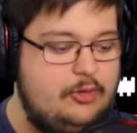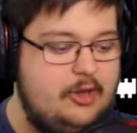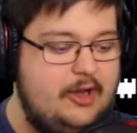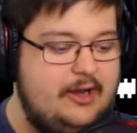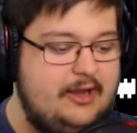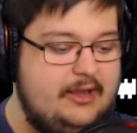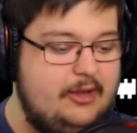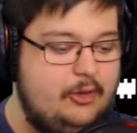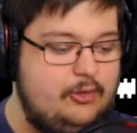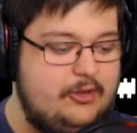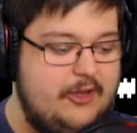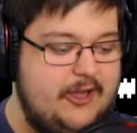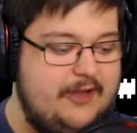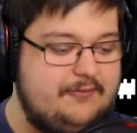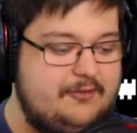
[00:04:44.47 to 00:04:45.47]
god, I
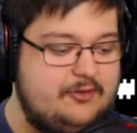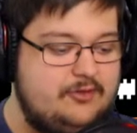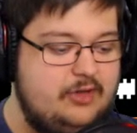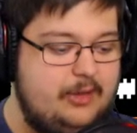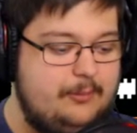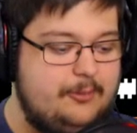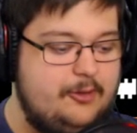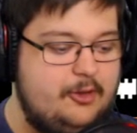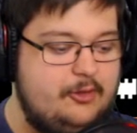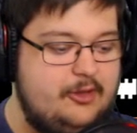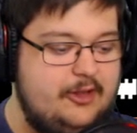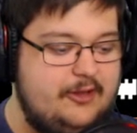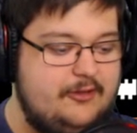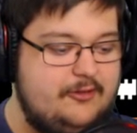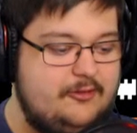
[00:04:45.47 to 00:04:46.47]
okay, I have to jump.
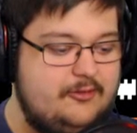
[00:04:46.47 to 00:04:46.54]
Okay.